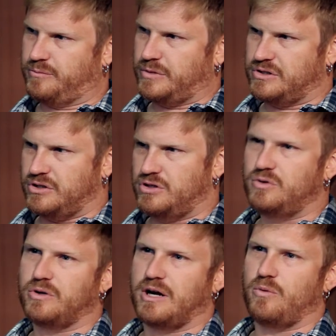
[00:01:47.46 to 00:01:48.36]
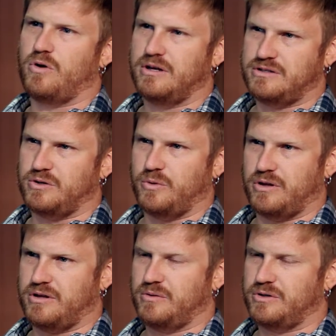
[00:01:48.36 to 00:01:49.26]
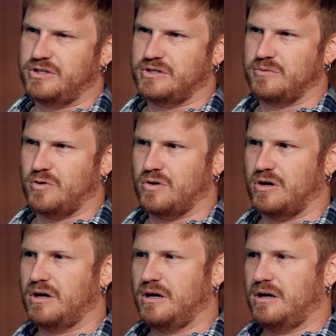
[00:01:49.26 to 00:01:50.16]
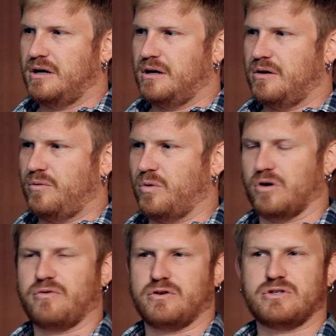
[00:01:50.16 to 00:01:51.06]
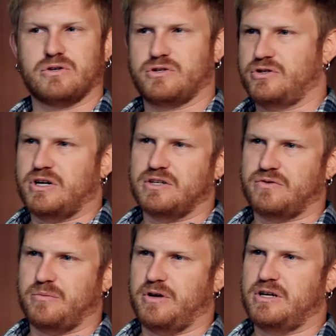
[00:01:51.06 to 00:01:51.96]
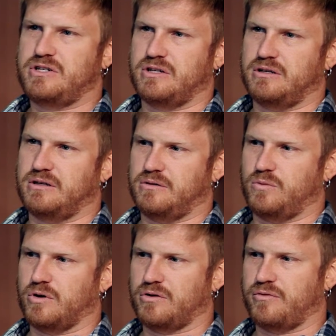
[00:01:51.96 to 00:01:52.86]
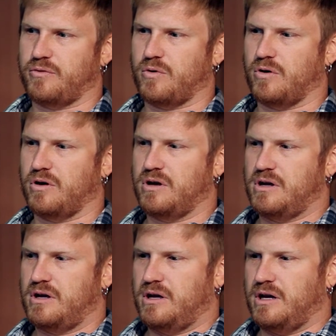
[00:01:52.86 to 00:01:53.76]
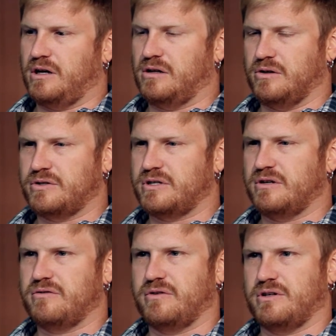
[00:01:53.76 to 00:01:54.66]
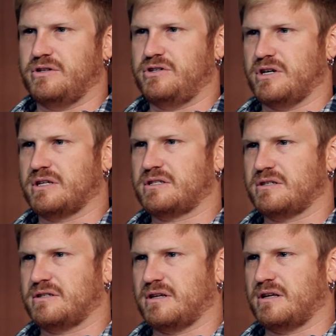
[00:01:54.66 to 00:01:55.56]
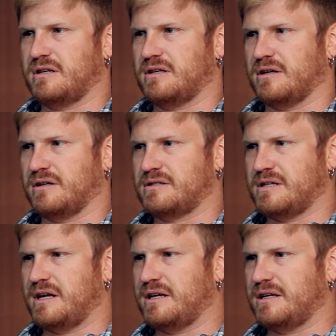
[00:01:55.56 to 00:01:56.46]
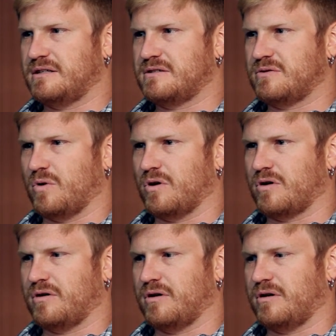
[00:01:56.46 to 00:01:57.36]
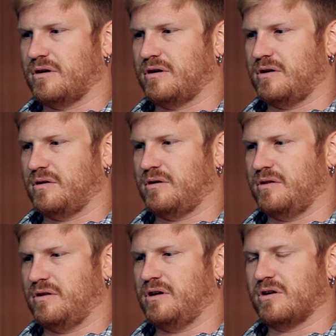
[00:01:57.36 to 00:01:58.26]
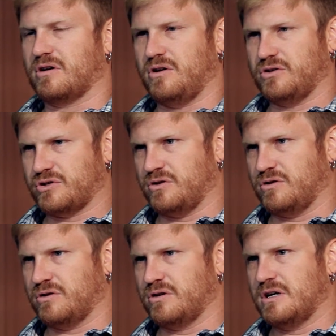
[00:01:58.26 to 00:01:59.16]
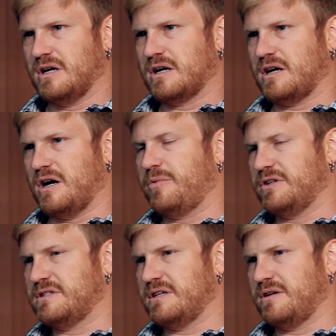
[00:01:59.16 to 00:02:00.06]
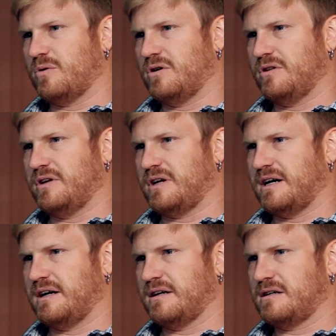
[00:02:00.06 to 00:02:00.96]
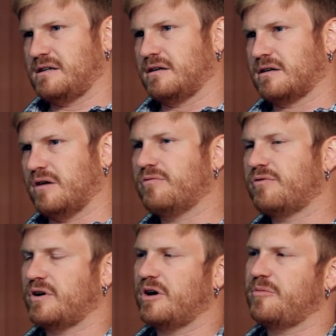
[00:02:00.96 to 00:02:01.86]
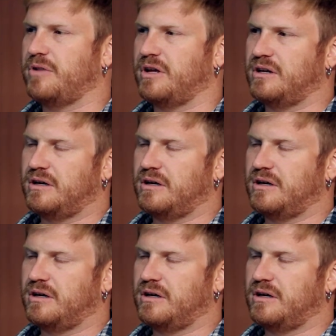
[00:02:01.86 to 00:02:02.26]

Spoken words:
to do what I want to with it, which is more work for social transformation, work for inclusive and just settings, work in the intercultural competency world that I come from, and